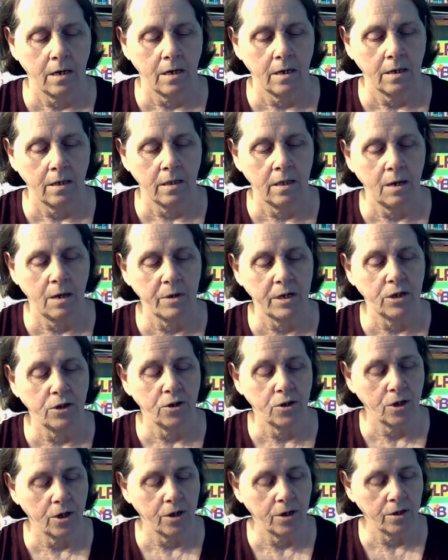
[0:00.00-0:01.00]
Then when you
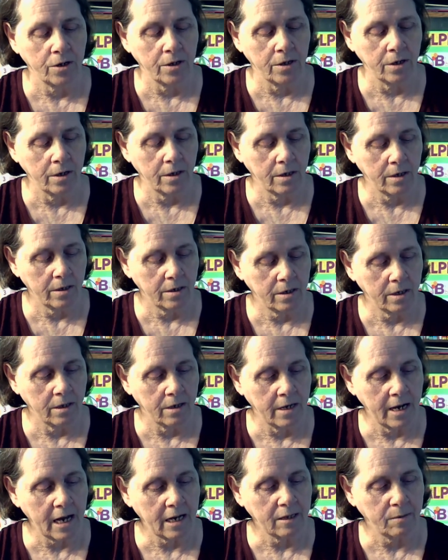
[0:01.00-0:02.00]
turn to the
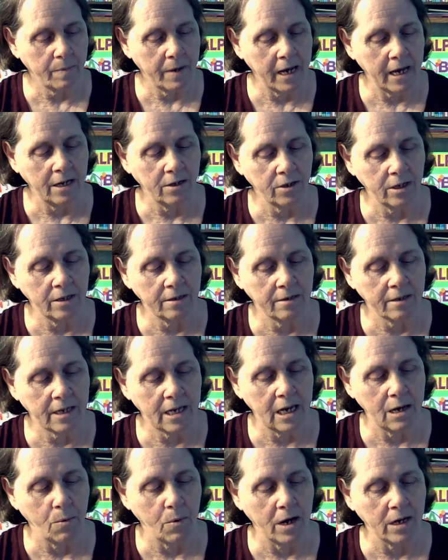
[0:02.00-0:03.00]
next page, it's
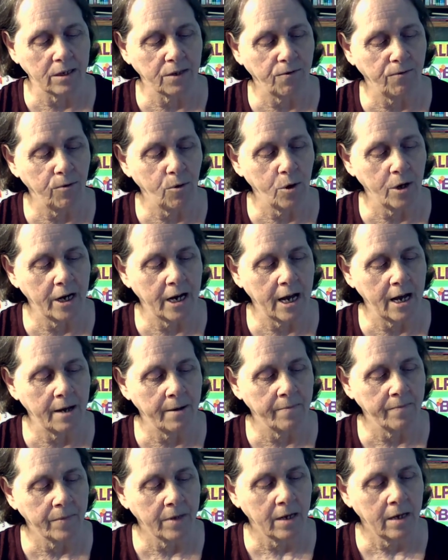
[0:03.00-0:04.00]
Key West, Florida.
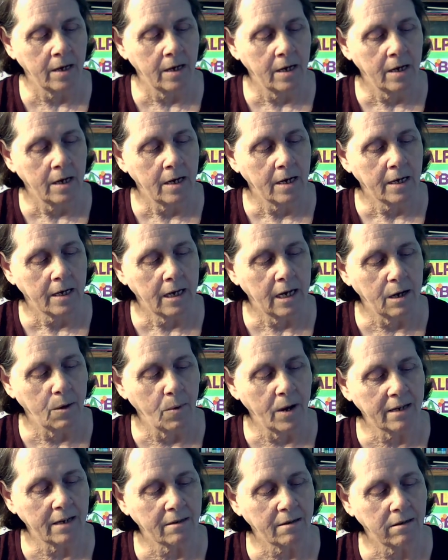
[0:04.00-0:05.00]
Key
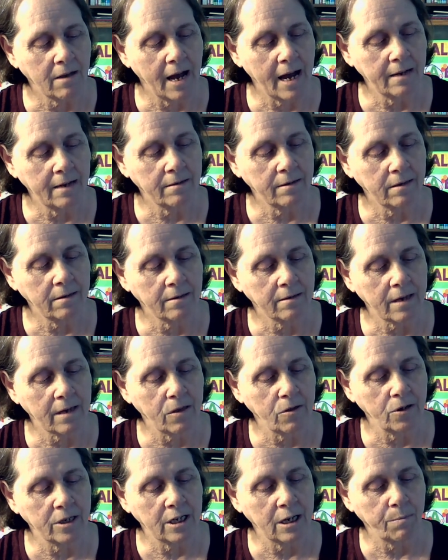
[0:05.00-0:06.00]
West lies at the
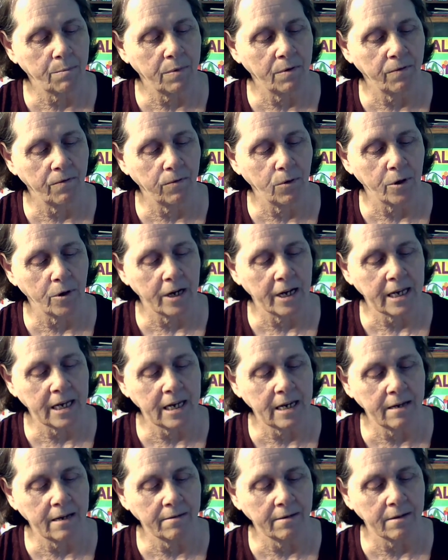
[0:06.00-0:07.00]
southern tip of Florida
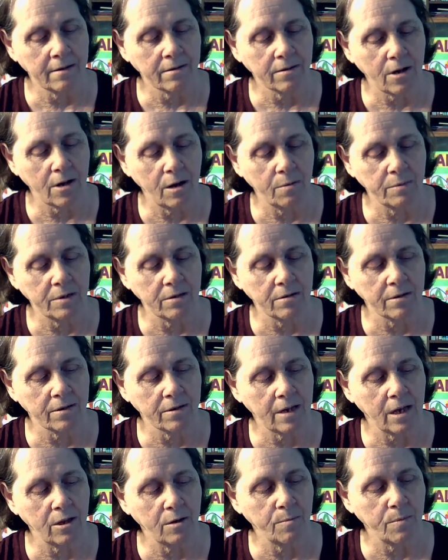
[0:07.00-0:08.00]
Keys and is home to the
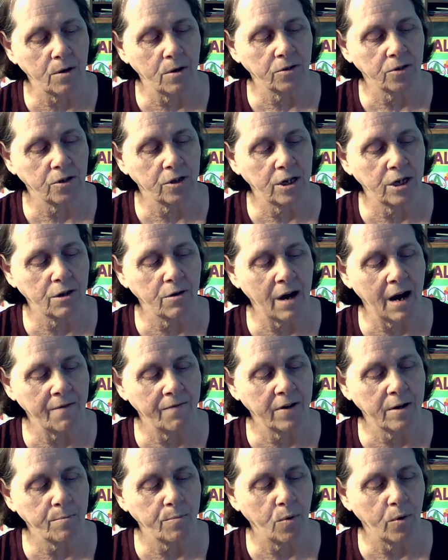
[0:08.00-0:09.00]
southernmost
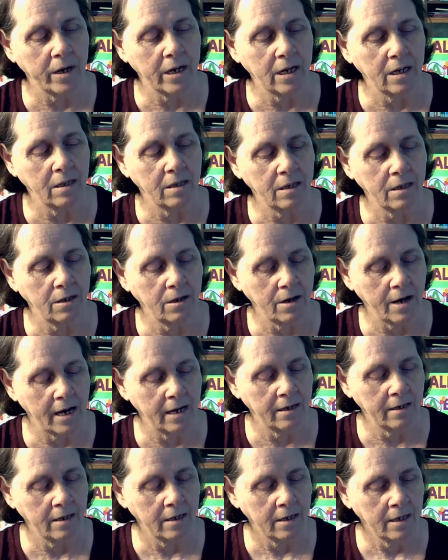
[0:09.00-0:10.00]
geographic point in the
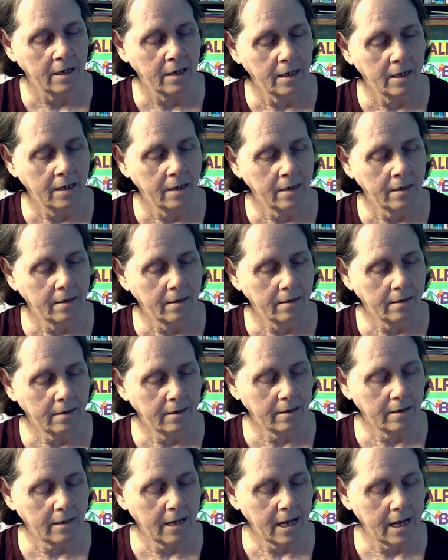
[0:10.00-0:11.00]
United
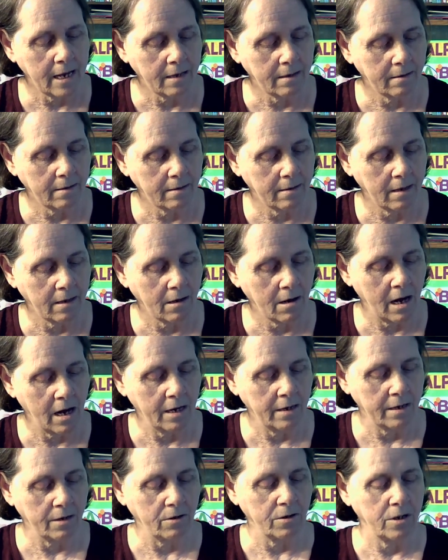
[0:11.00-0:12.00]
States, in the
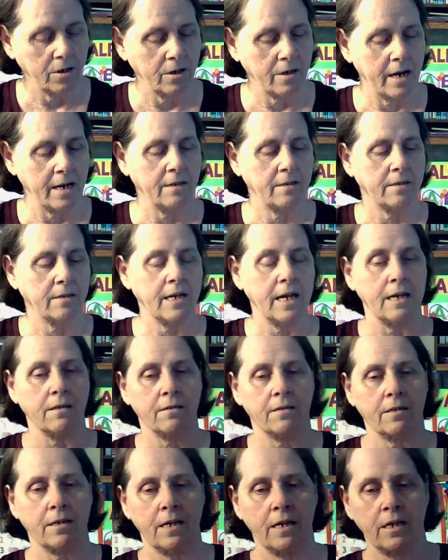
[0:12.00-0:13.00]
continental United
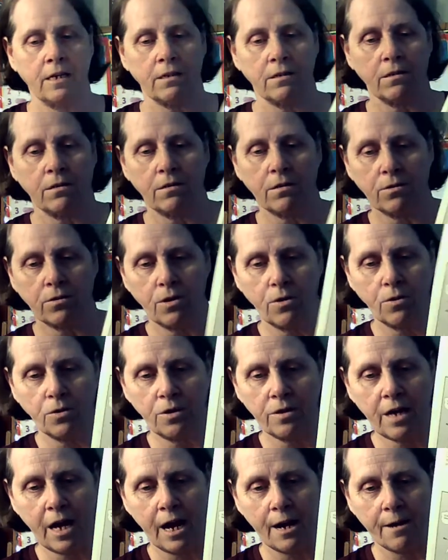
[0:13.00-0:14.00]
States, and it shows
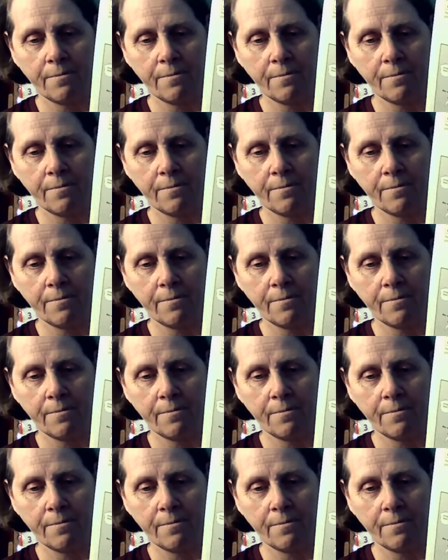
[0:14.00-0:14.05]
you that.